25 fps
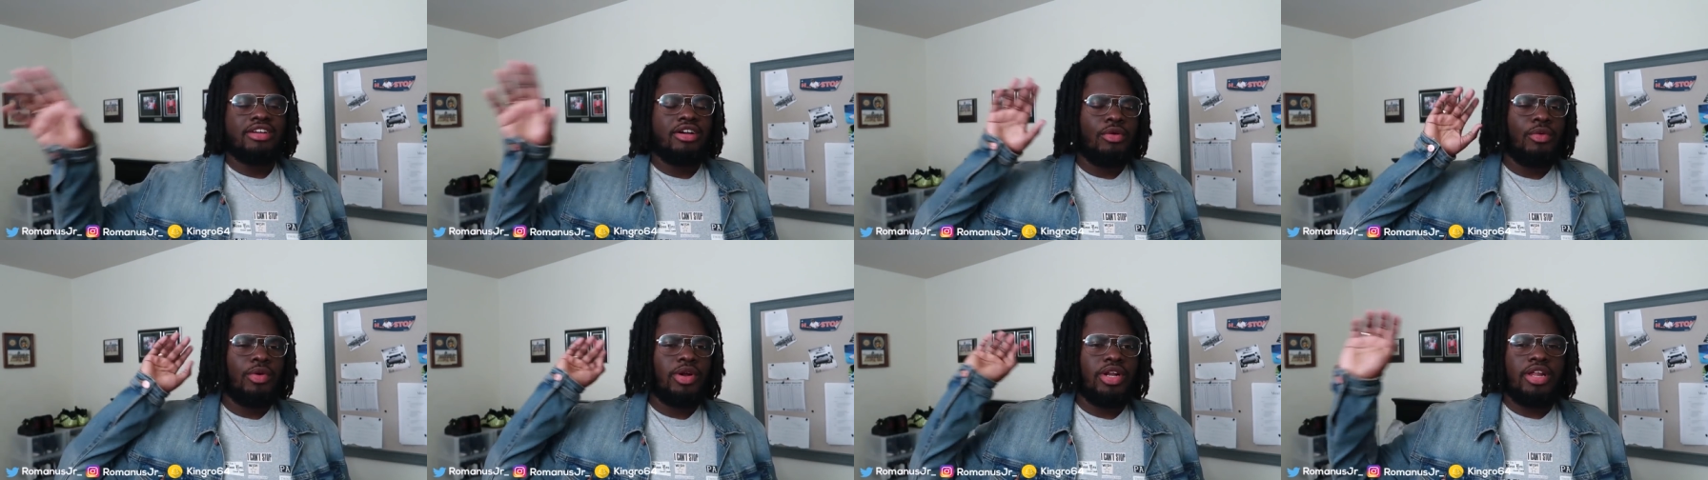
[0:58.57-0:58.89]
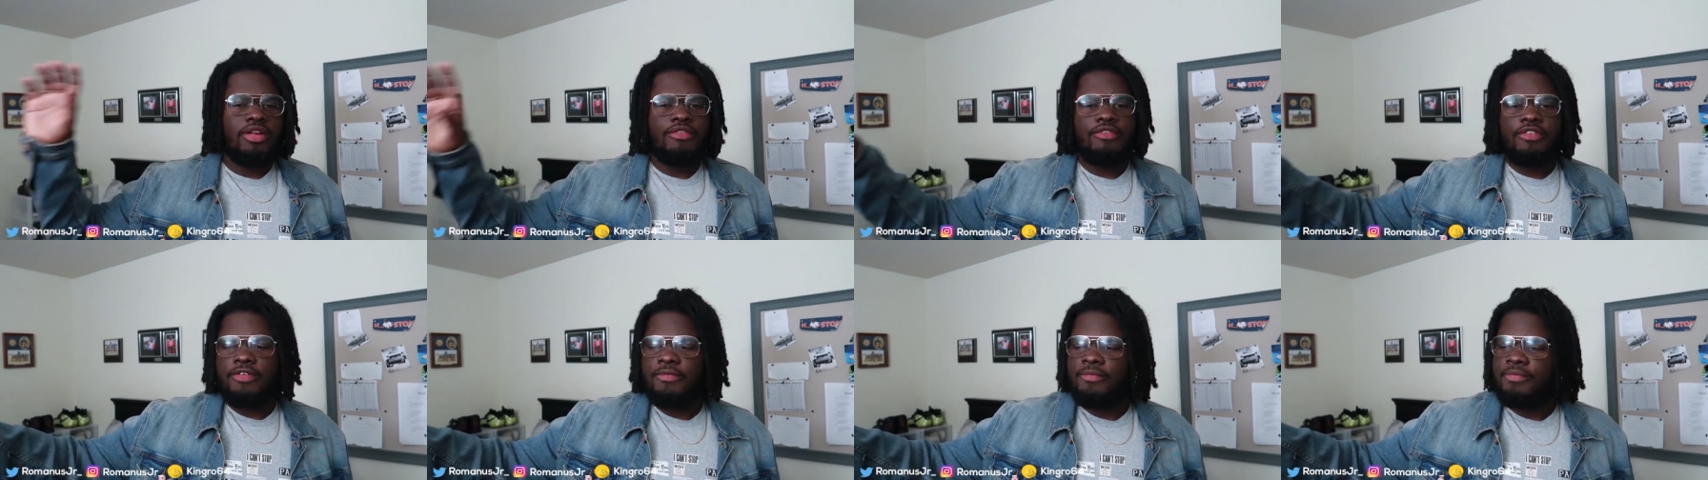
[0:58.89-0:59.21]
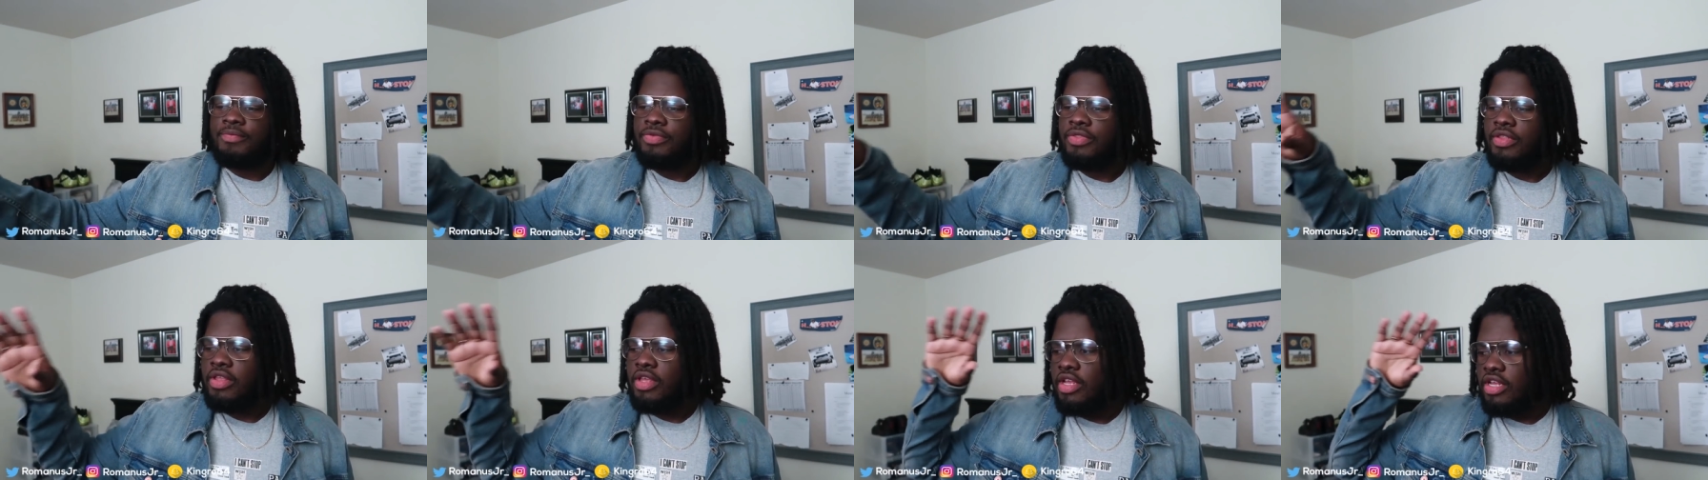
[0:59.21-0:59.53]
or whatever.
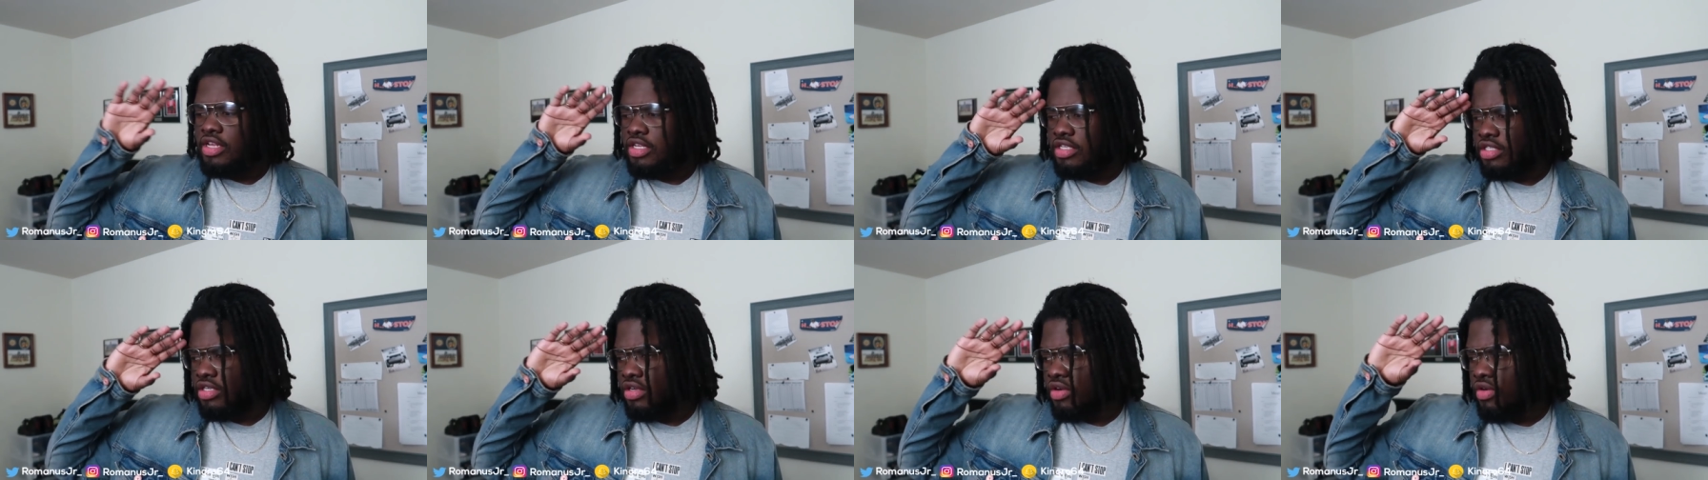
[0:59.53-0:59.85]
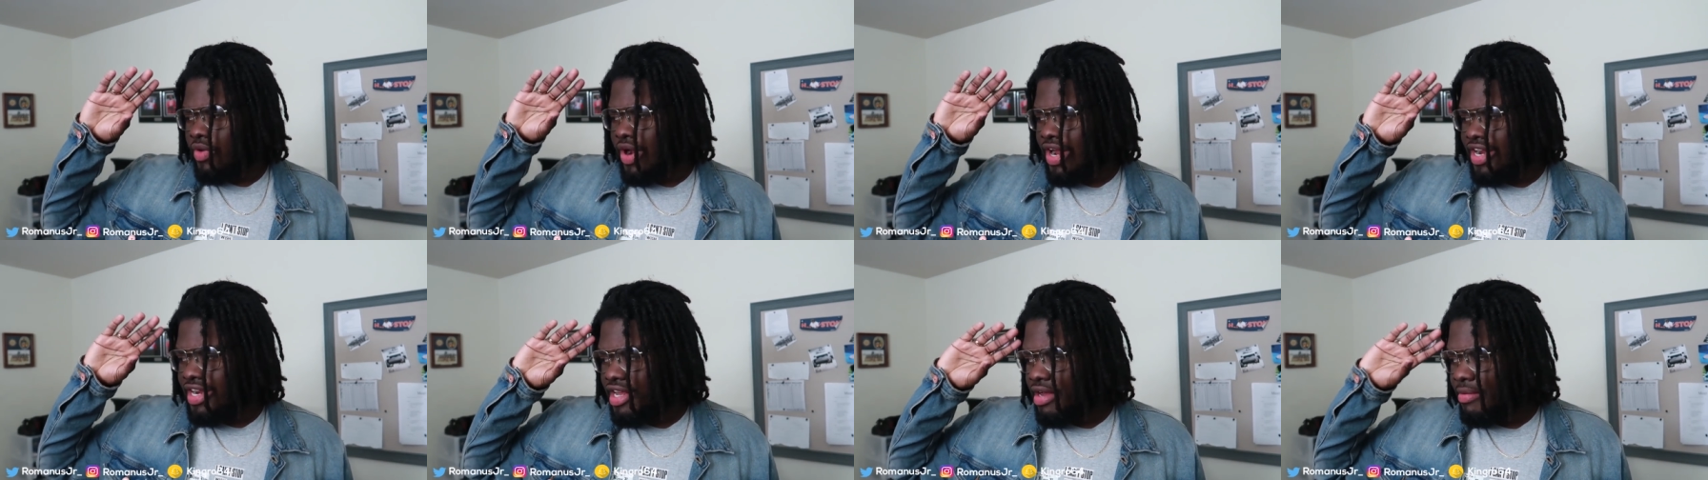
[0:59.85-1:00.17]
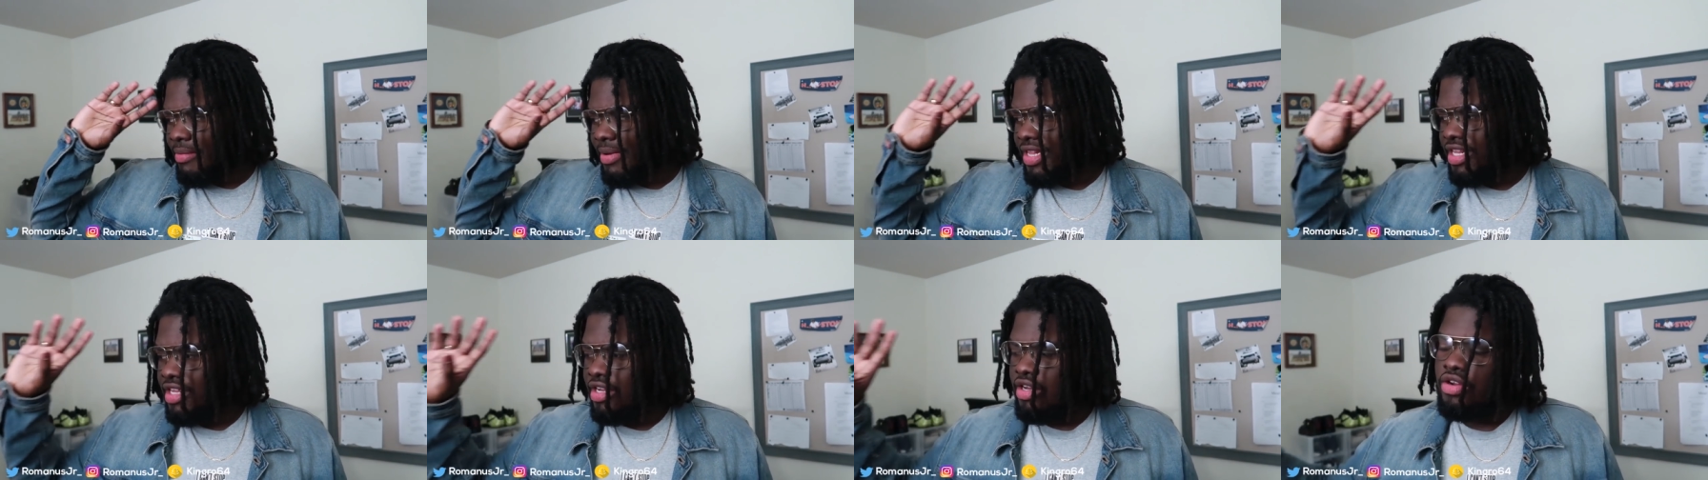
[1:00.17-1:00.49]
So right now
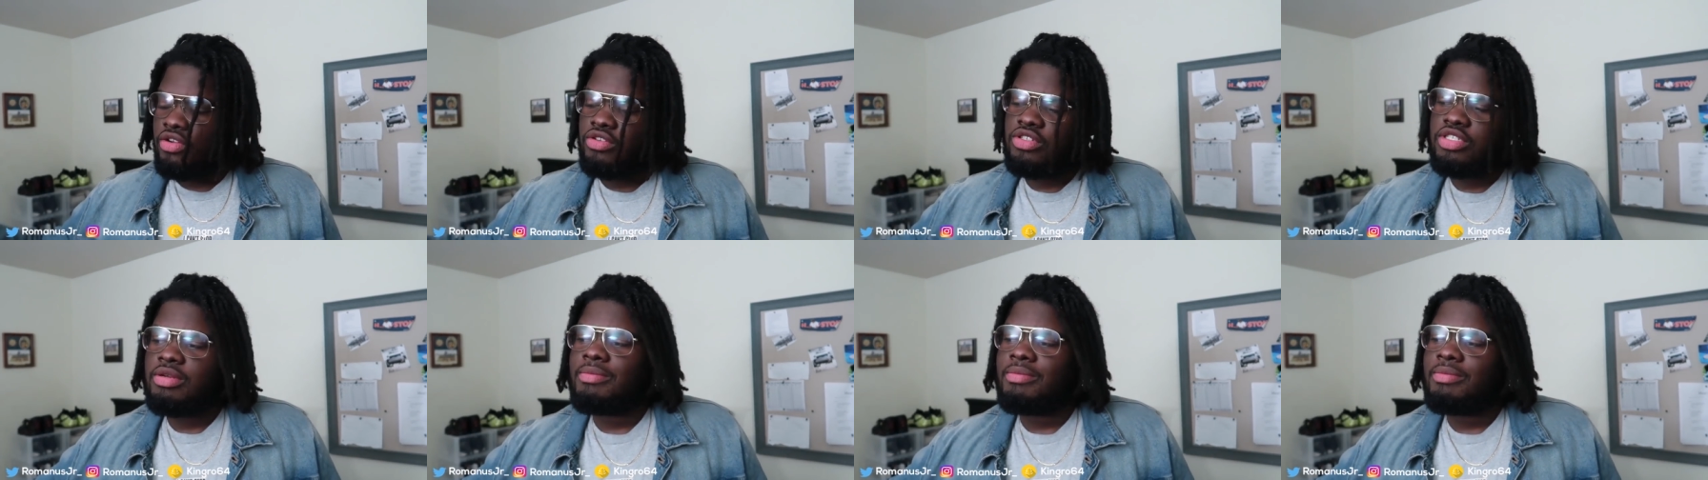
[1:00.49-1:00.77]
I'm about to go